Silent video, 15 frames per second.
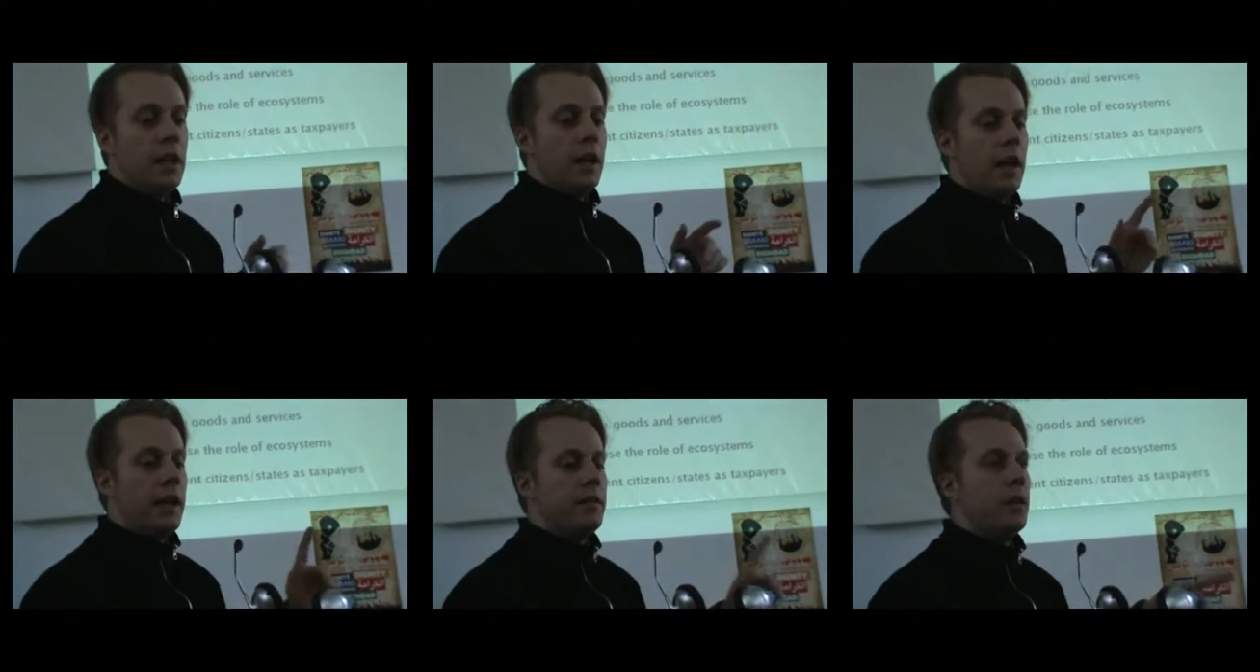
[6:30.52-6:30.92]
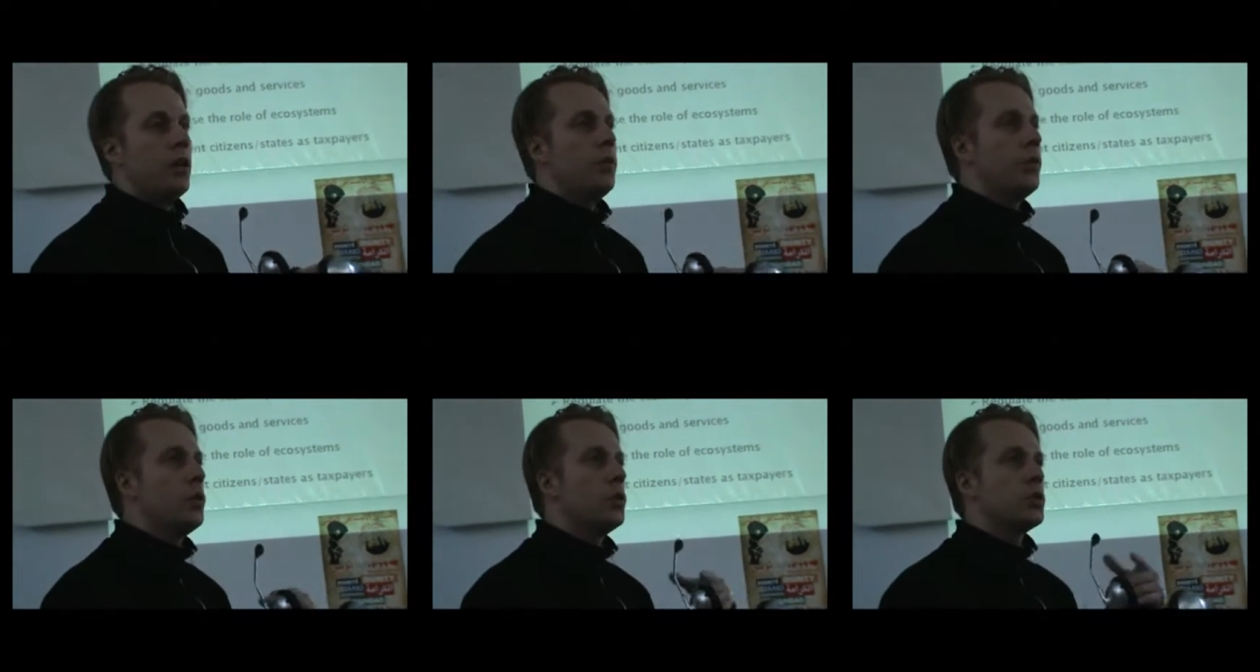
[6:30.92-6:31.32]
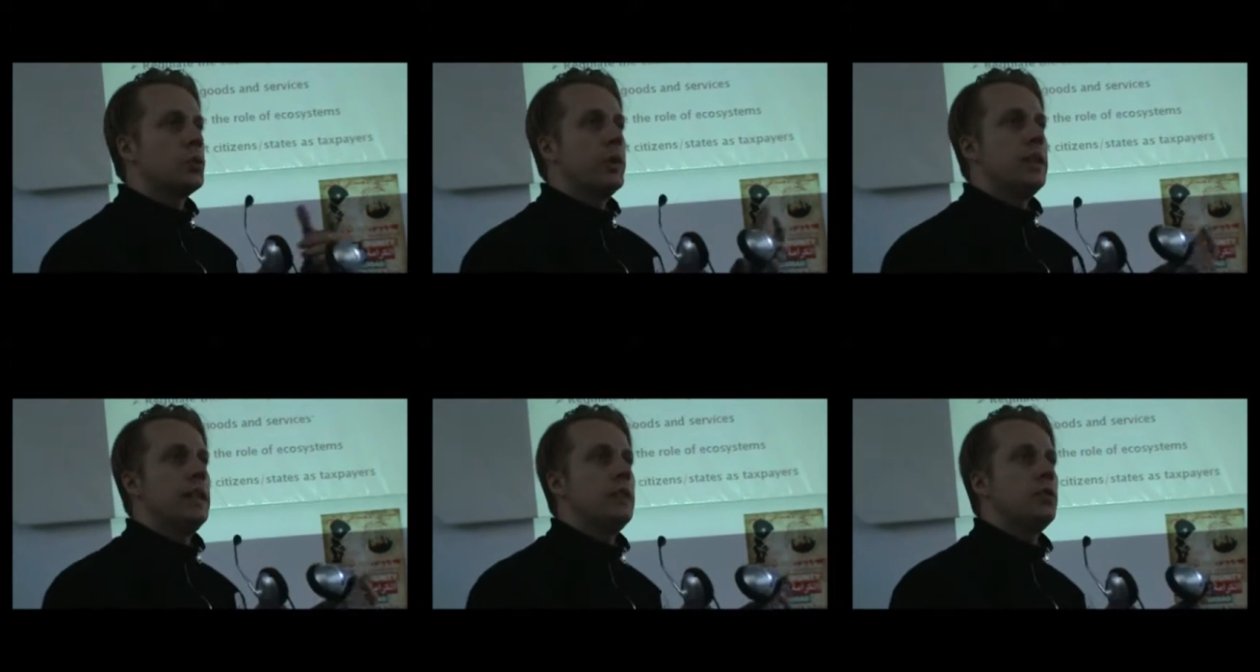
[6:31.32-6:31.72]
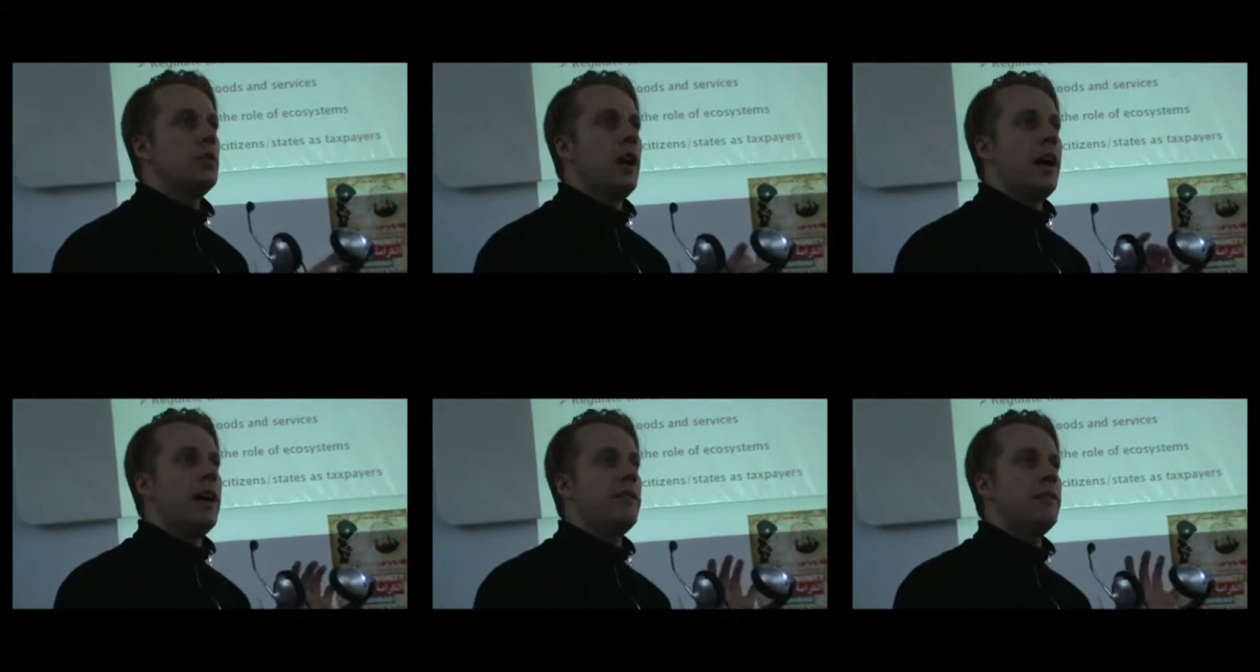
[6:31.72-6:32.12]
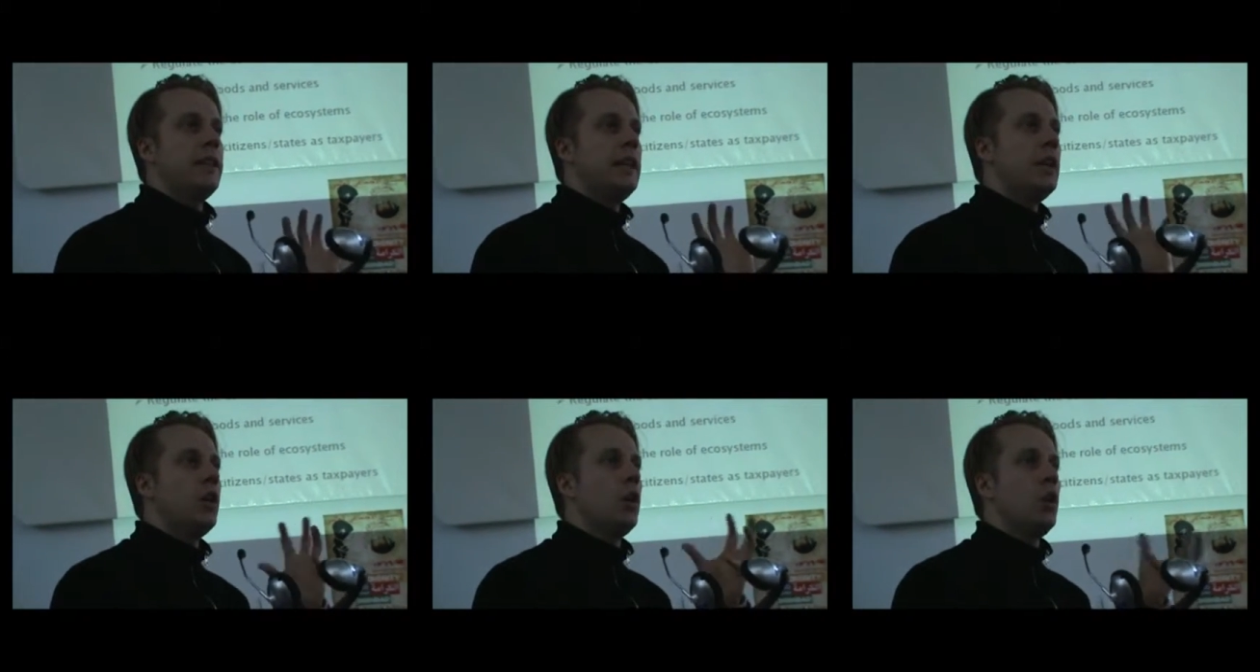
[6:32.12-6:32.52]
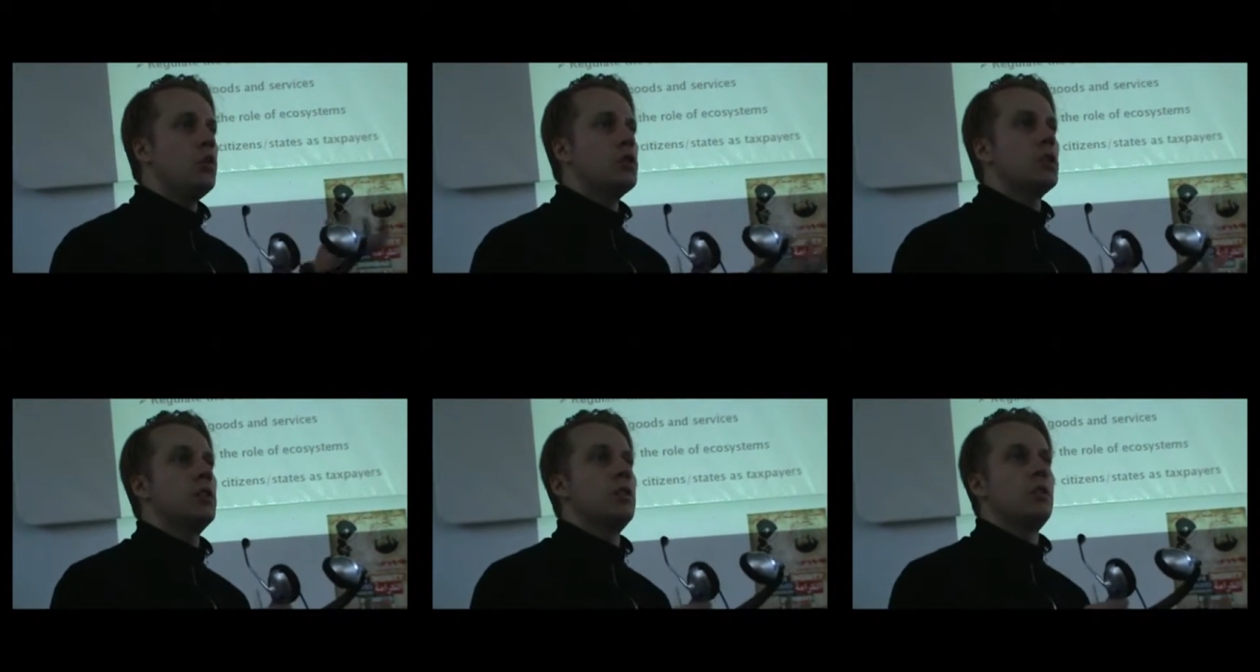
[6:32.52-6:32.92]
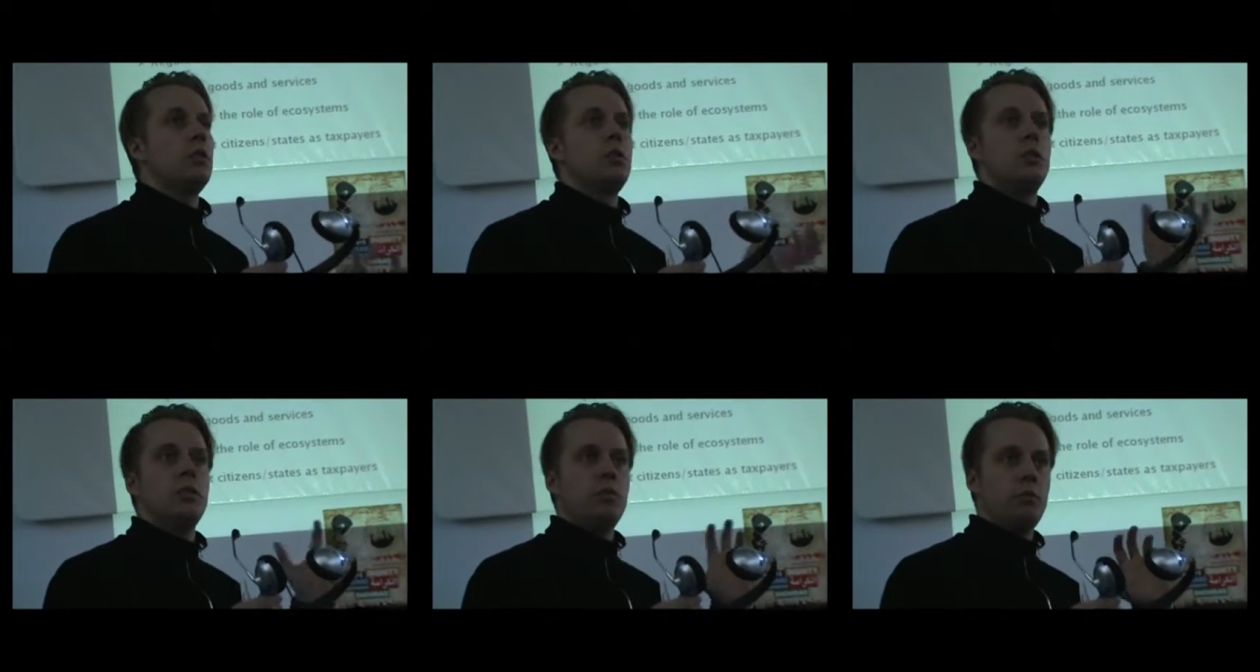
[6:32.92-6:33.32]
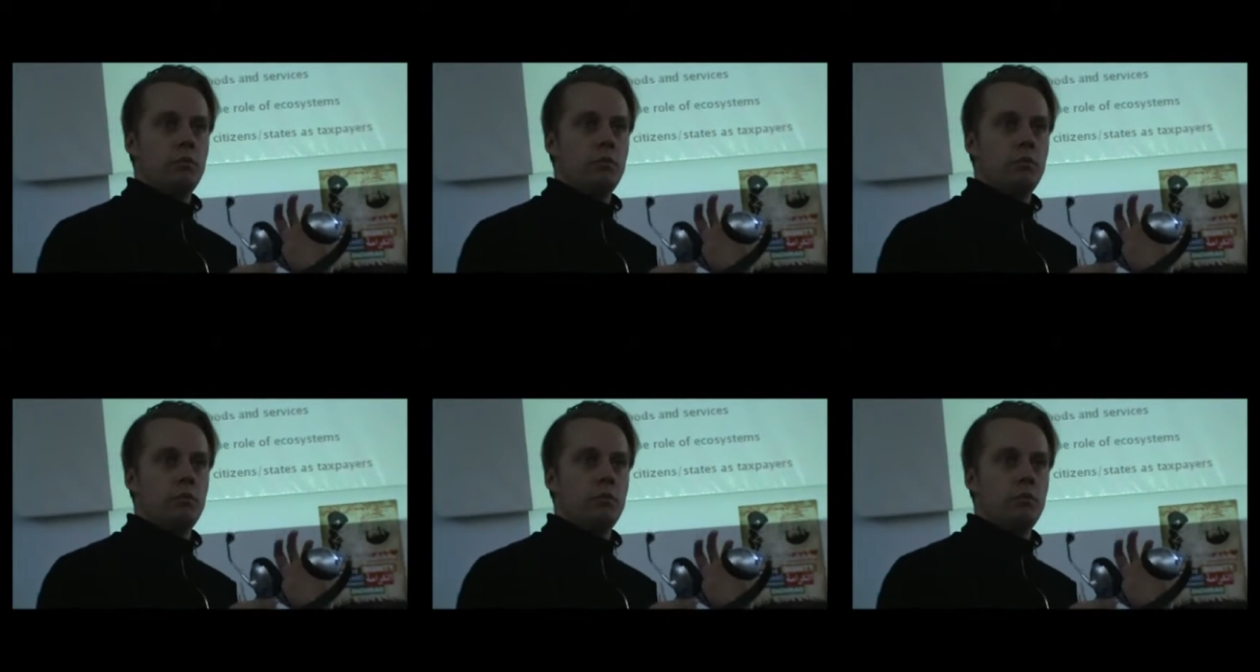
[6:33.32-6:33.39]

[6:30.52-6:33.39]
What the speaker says: And of course we need to have ecological